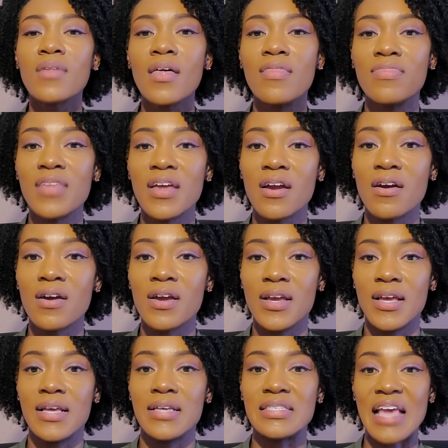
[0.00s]
there
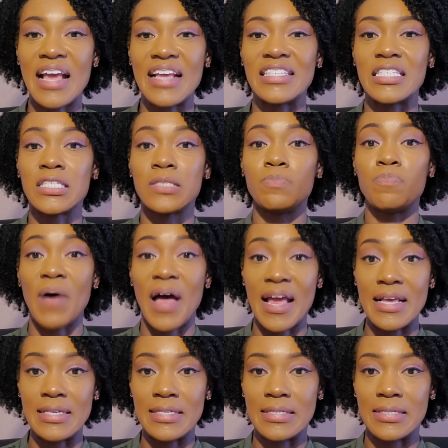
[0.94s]
is a
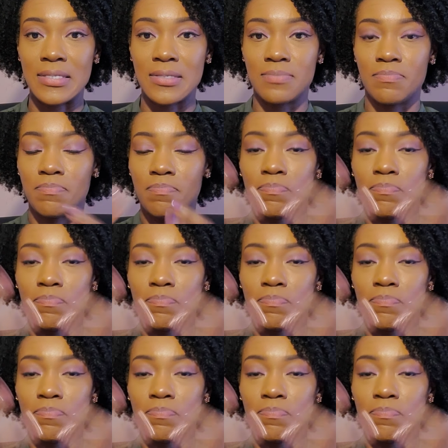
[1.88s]
spice